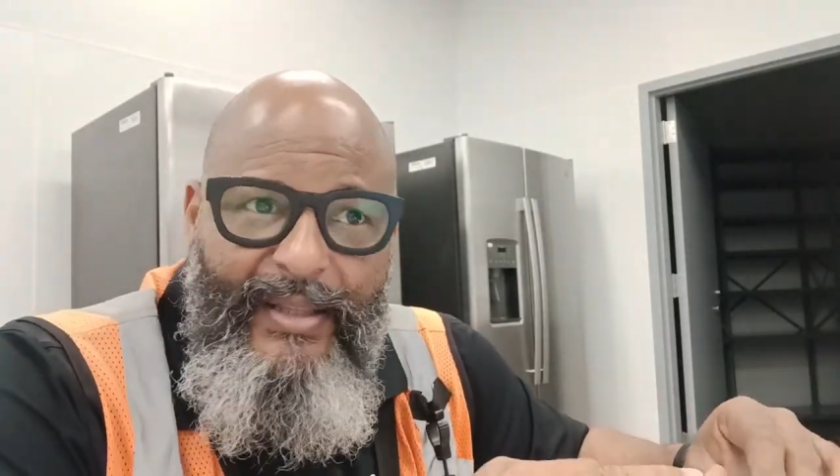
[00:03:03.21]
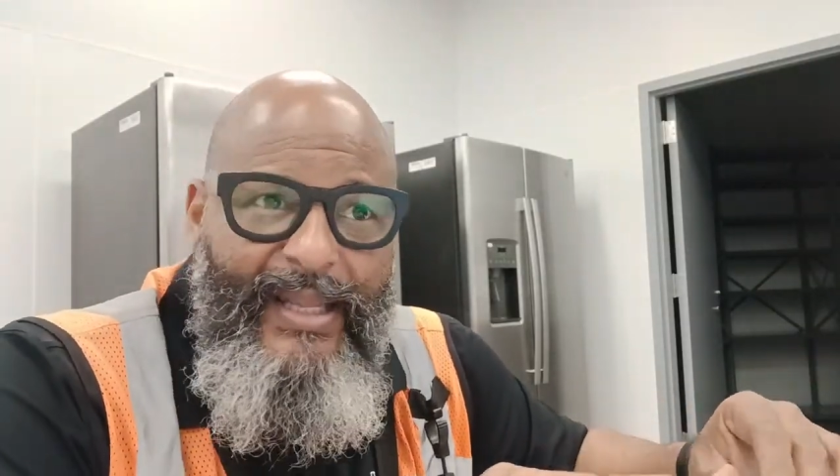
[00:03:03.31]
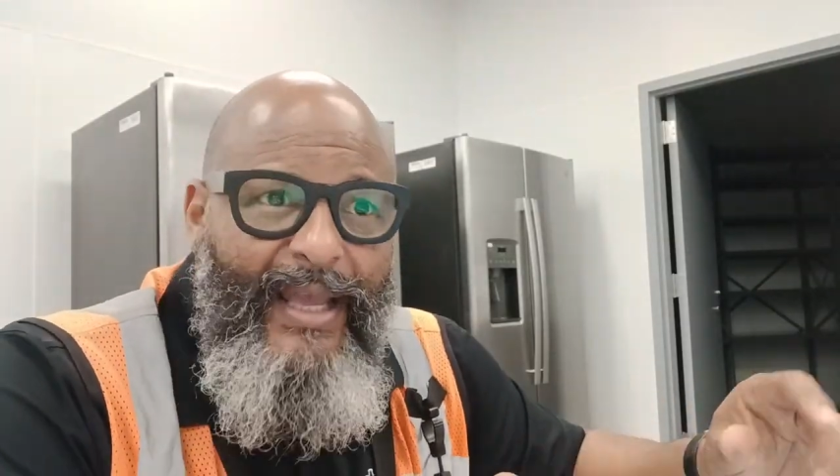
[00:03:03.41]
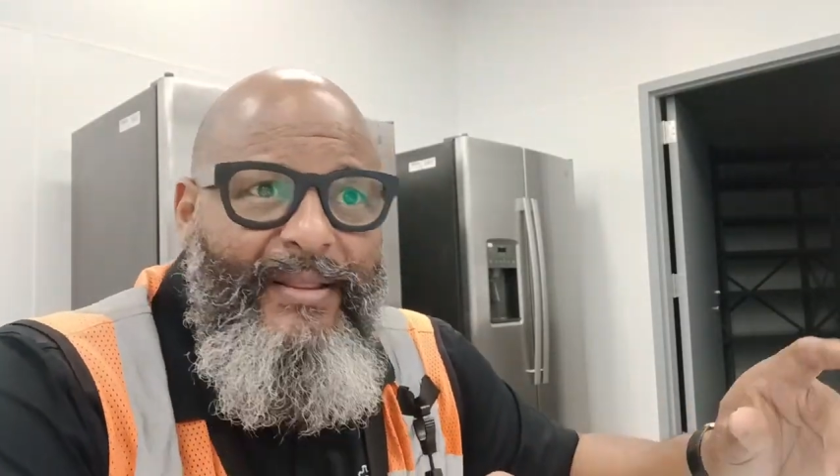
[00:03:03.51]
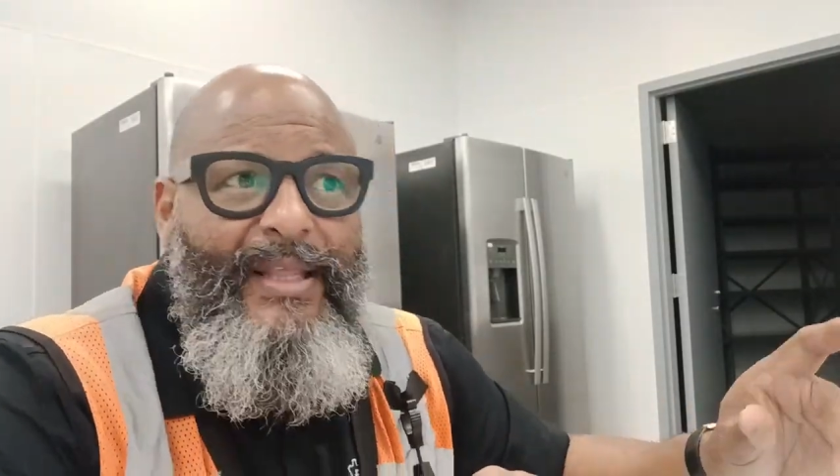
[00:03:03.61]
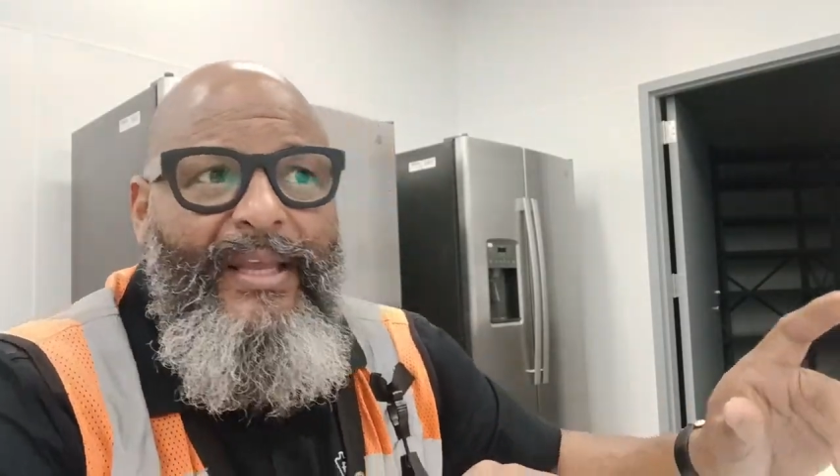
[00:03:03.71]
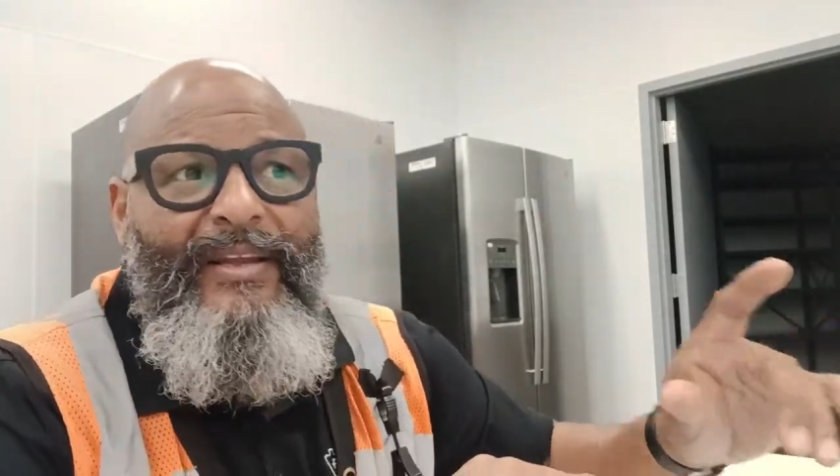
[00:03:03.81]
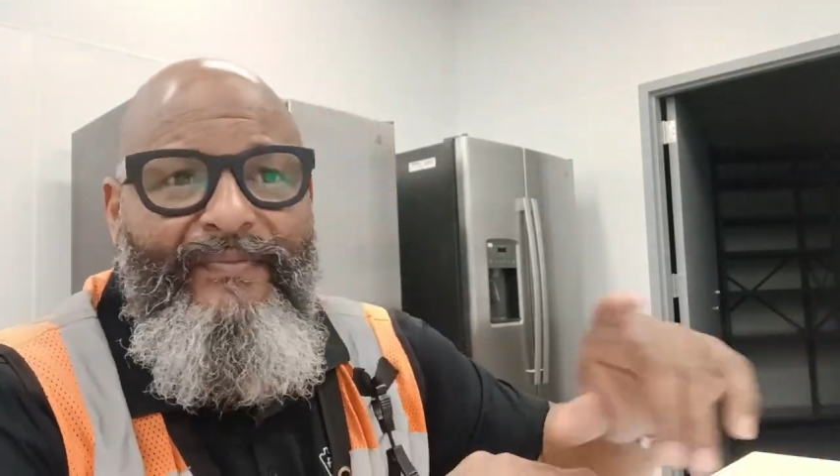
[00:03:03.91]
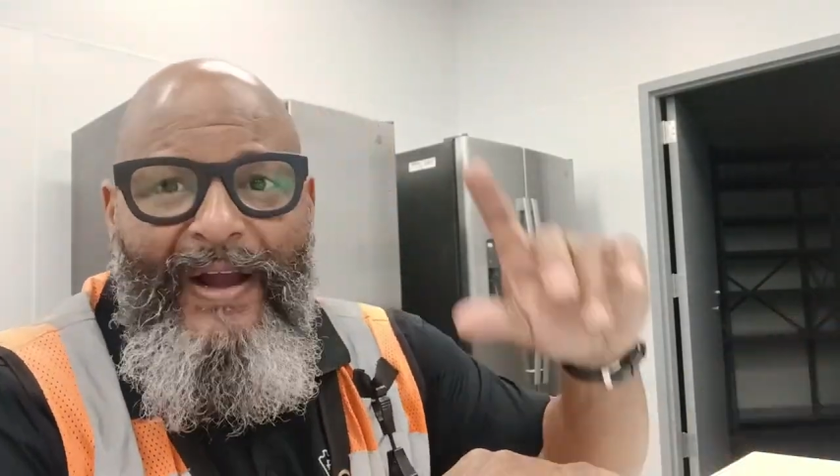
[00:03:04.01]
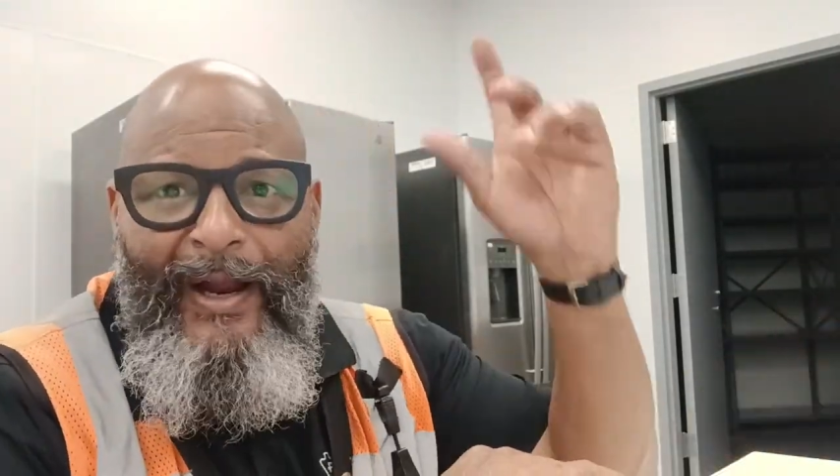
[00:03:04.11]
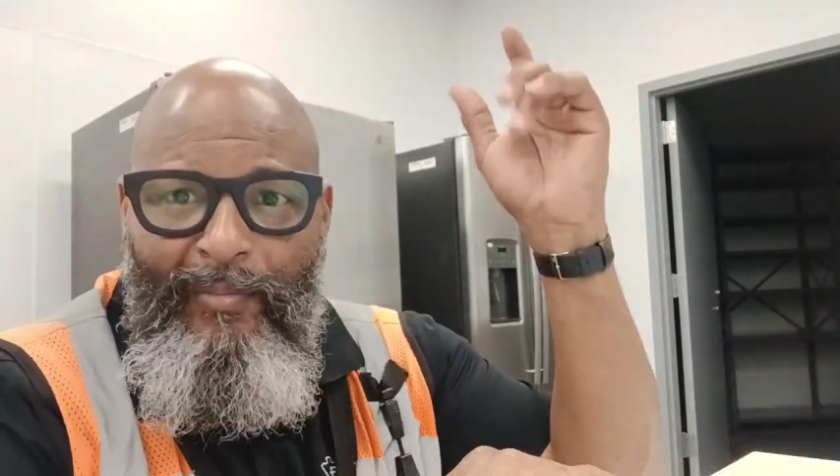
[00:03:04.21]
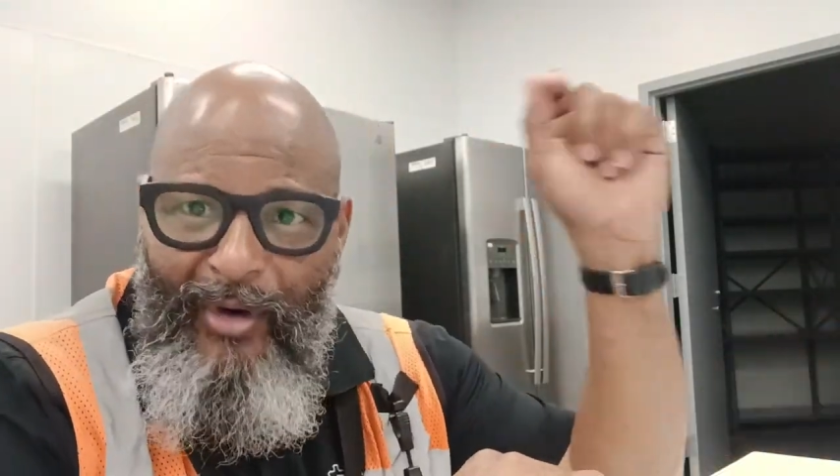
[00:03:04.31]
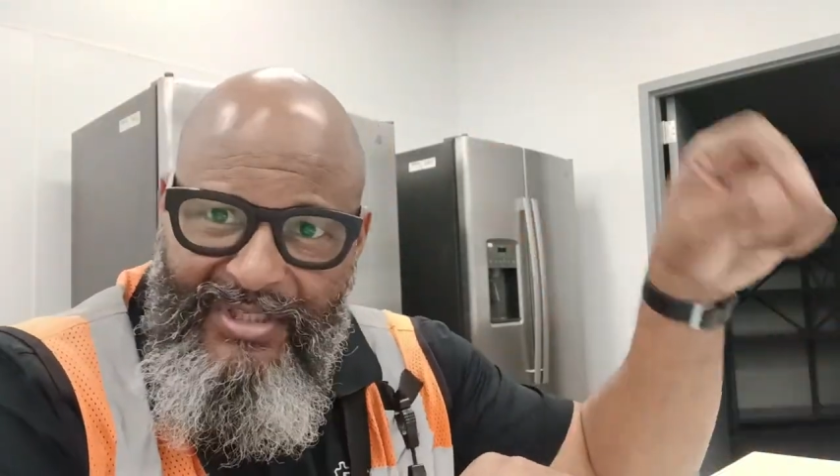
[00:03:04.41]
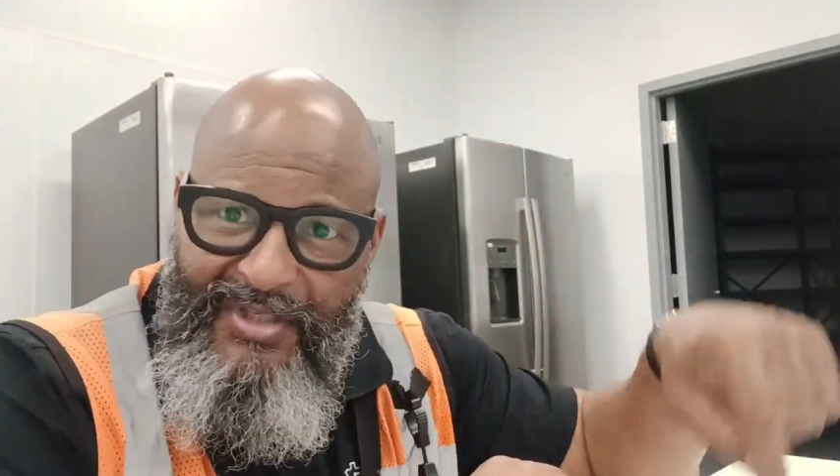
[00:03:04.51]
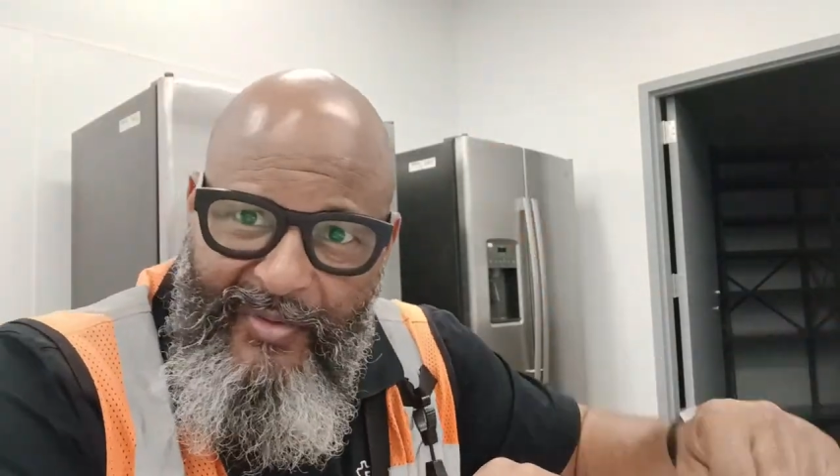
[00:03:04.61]
that the fire
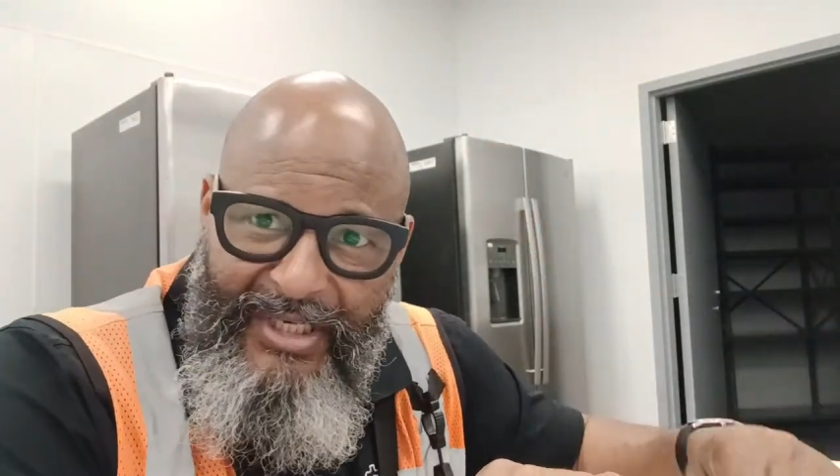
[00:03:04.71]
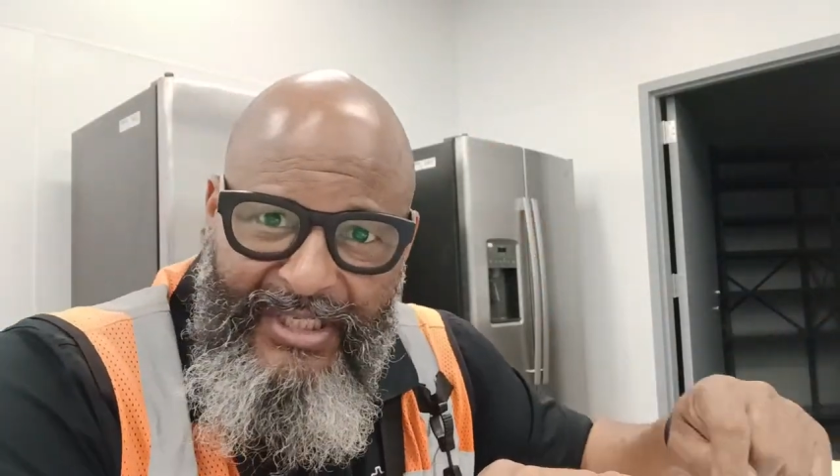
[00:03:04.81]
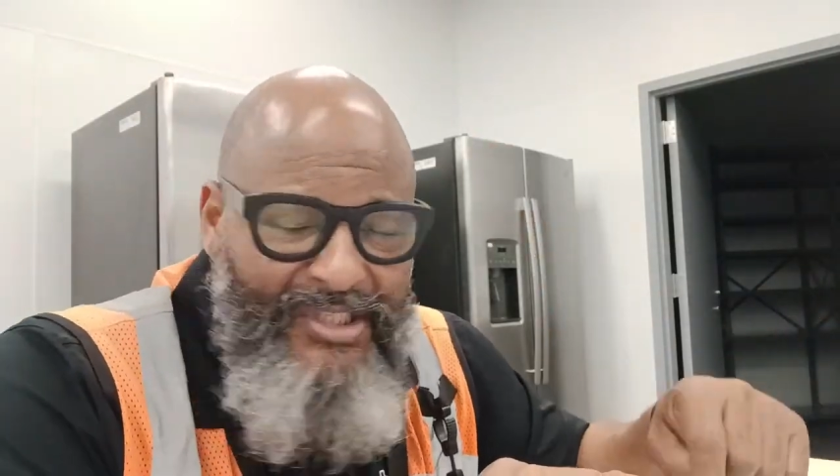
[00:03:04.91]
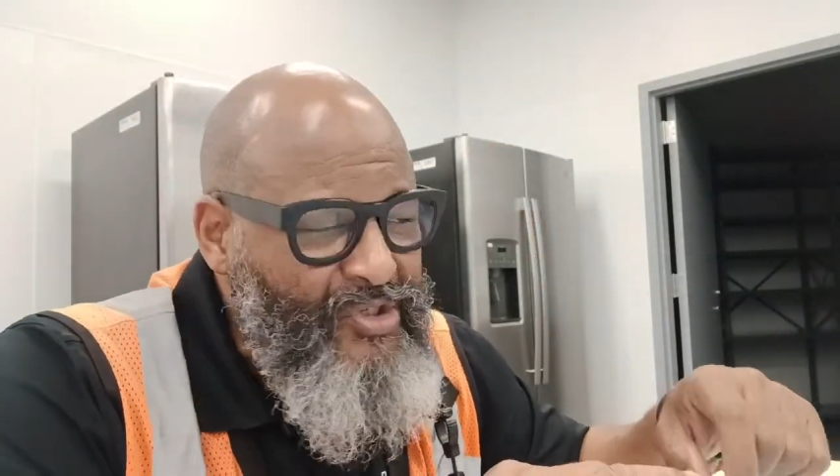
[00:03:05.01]
marshal in this